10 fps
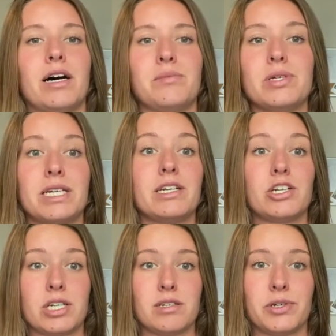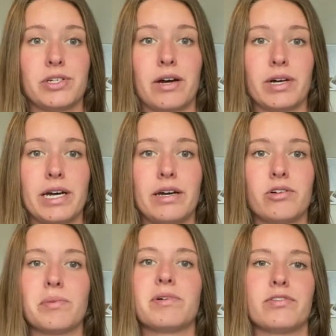Using an adjustable shower head,
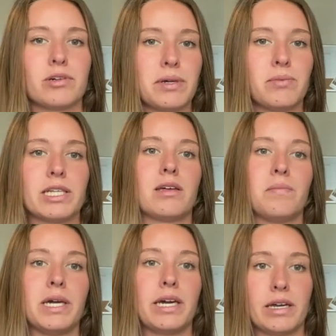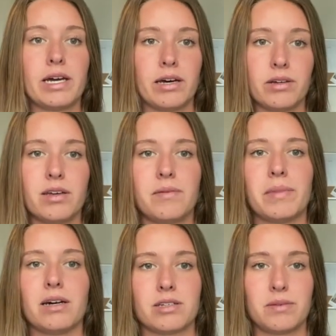or preferably one that could be handheld,
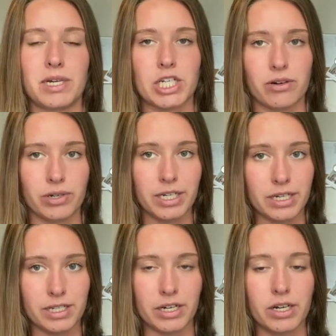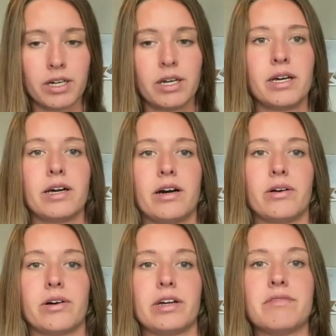might also make showering easier,
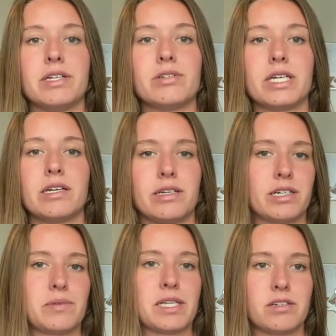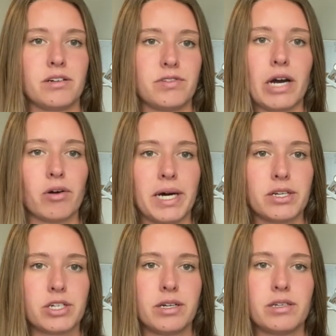or even using an inexpensive shower
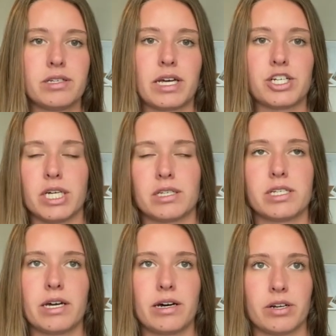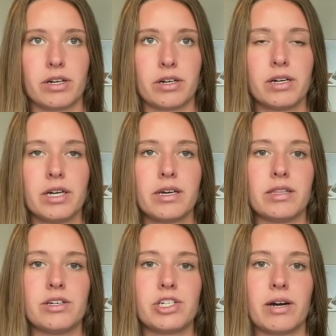bench so that she can sit under
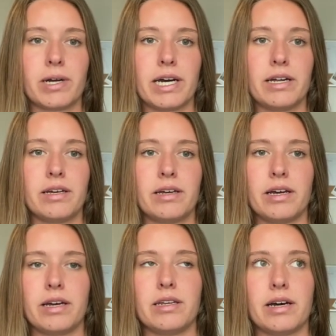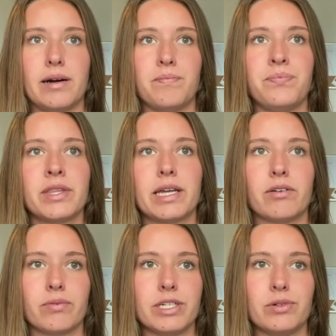the shower head, and that
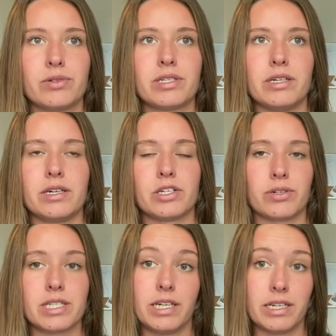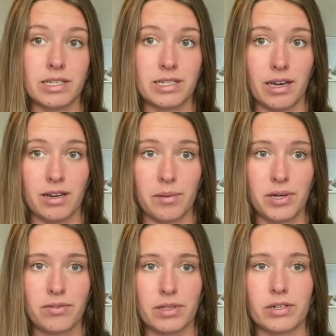would reduce the endurance needed to stand up
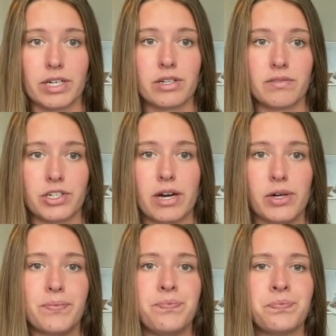for the duration of a shower.